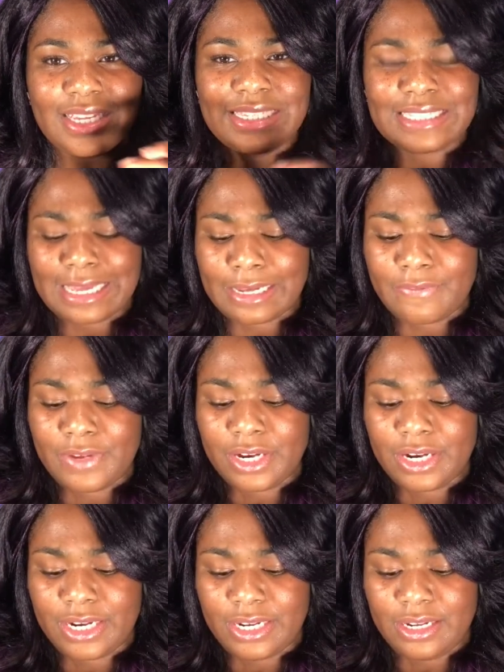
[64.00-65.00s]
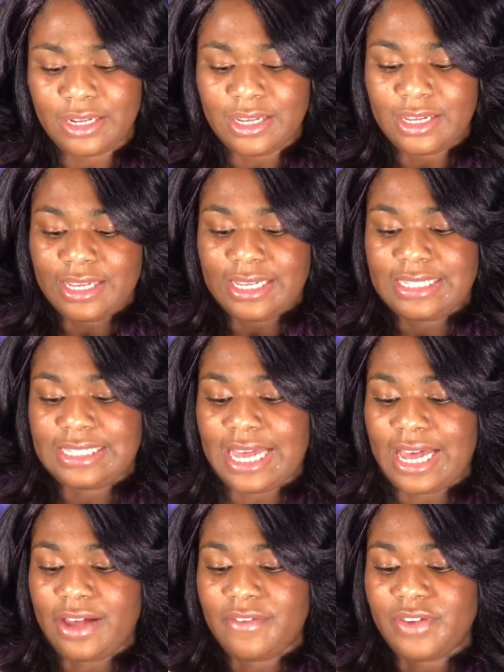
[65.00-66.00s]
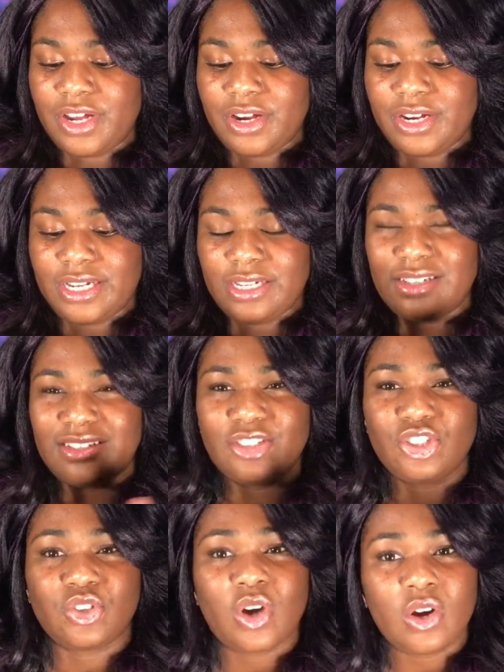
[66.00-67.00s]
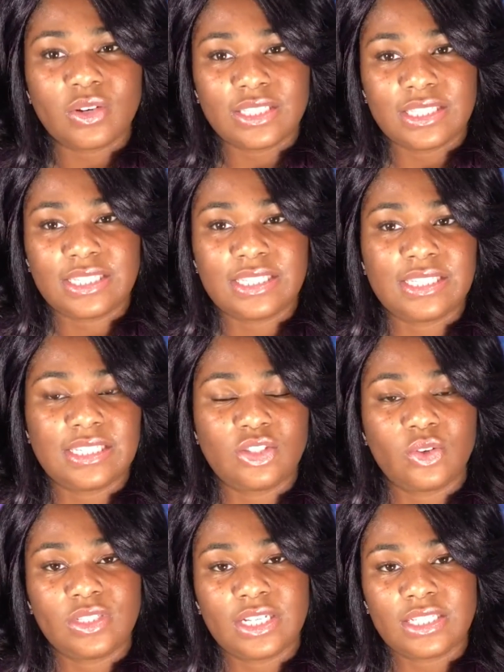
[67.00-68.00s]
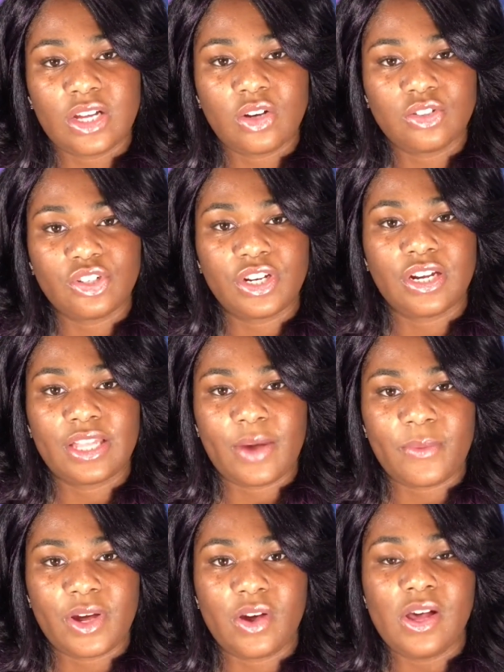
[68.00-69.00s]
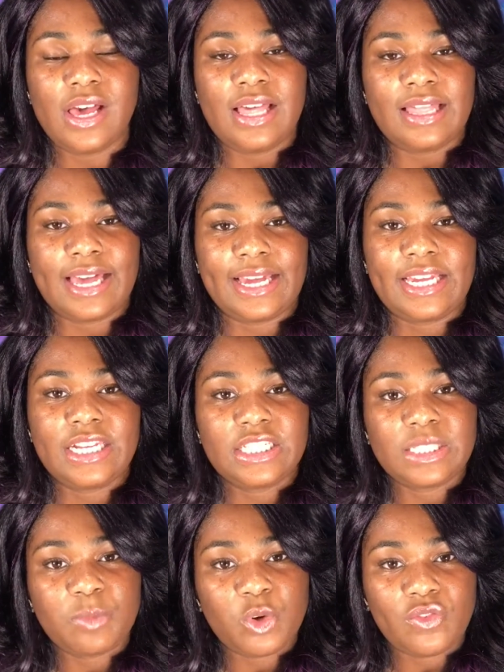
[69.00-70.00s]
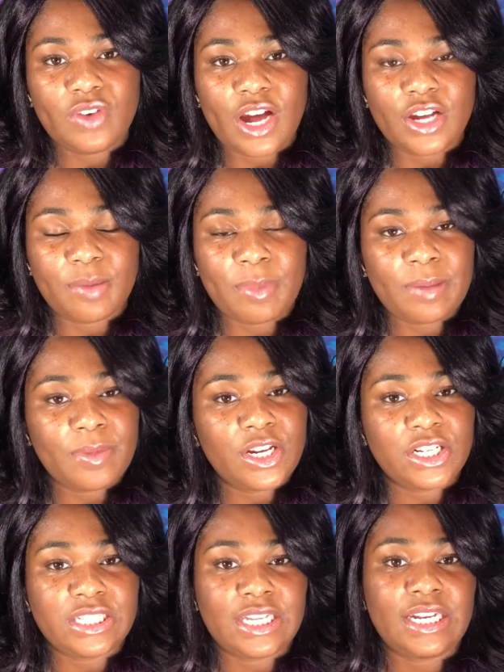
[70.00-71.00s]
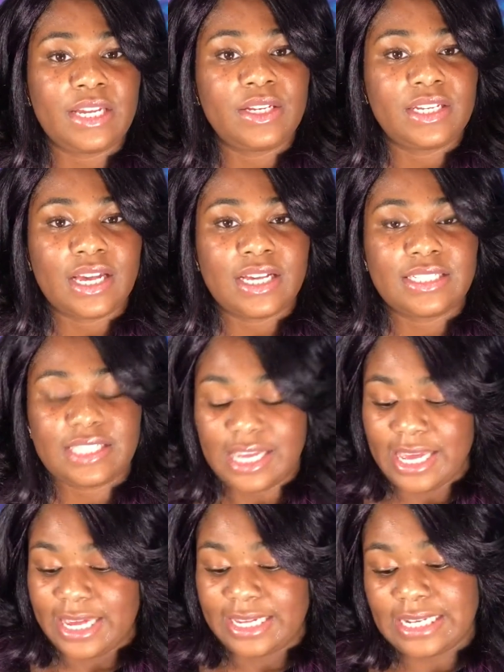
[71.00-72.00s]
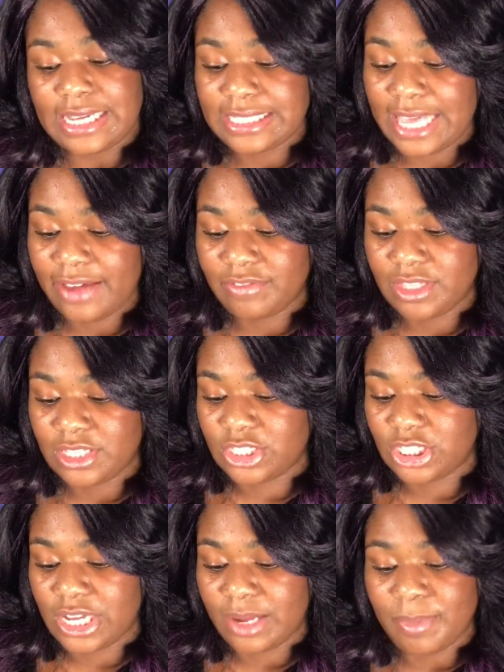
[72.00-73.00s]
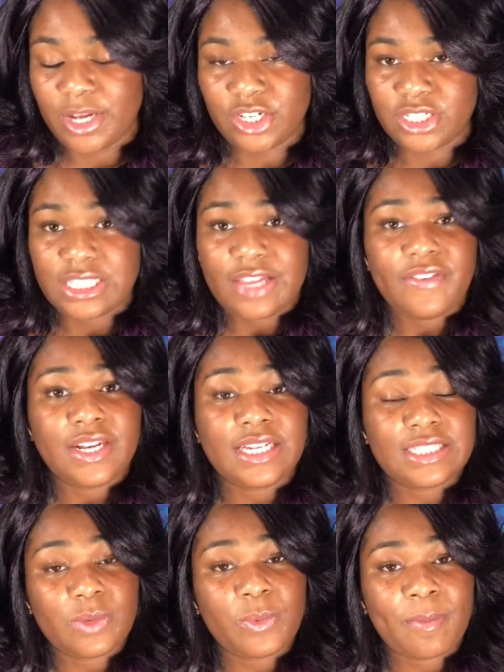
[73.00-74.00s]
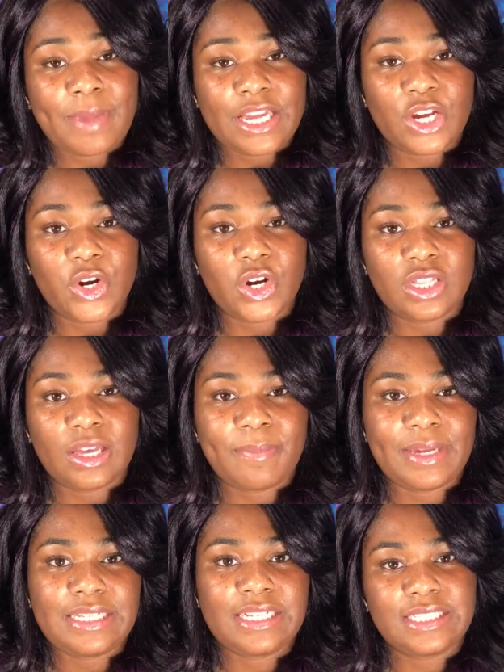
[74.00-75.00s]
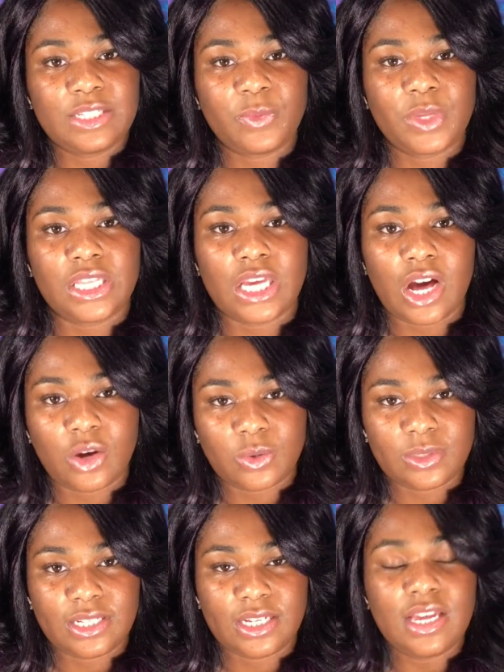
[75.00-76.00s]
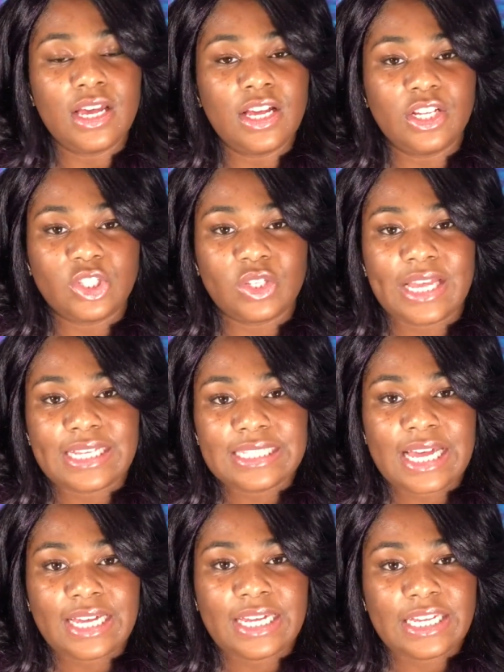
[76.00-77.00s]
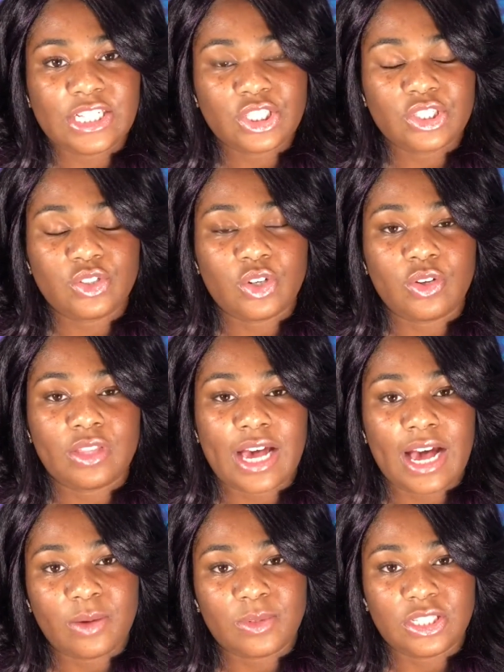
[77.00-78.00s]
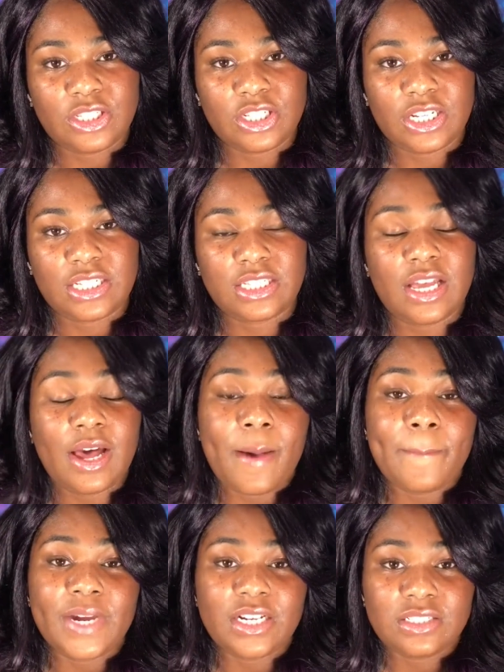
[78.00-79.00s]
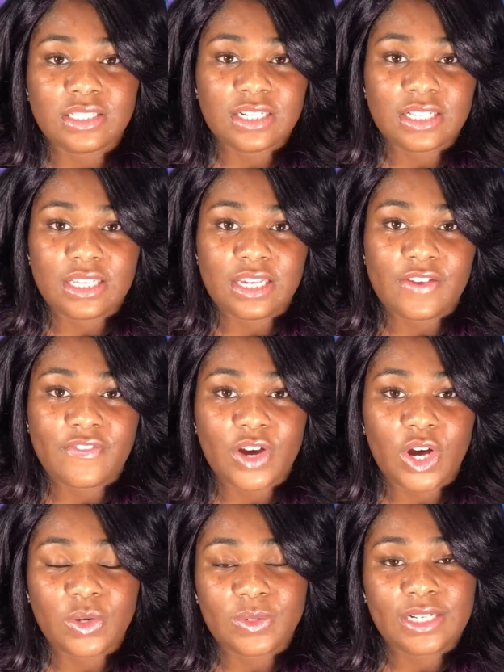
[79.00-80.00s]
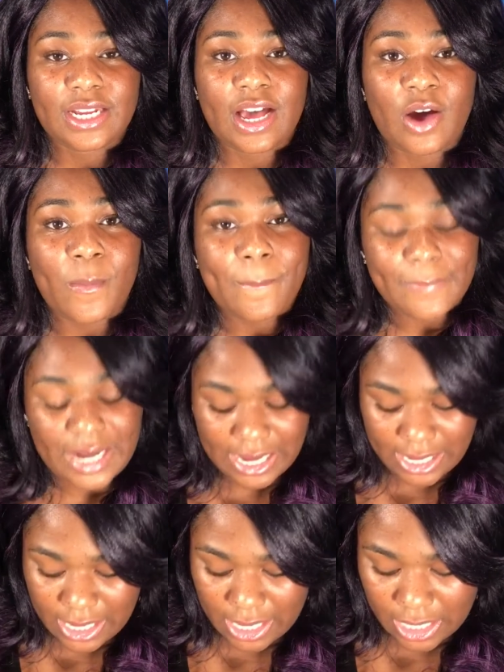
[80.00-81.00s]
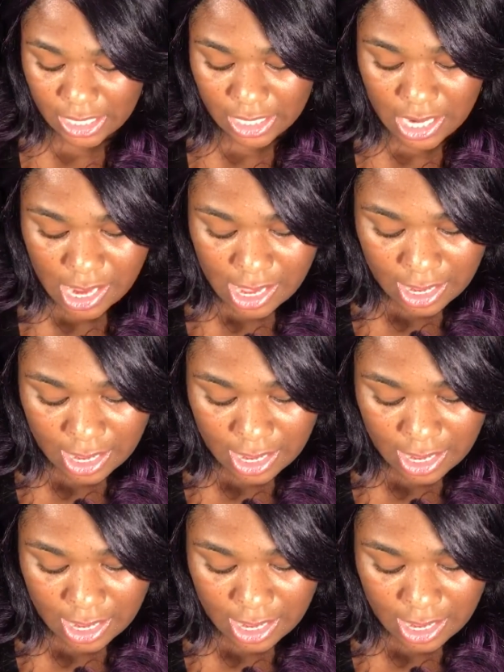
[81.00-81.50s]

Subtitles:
it's not a very strong consistency, so it doesn't hold your hair that well. Like, it'll smooth down your baby hairs, and it does have the shea butter and stuff in it because it will make it curl up, but it doesn't really hold it. So that's not an edge control that I would suggest personally for holding down my hair.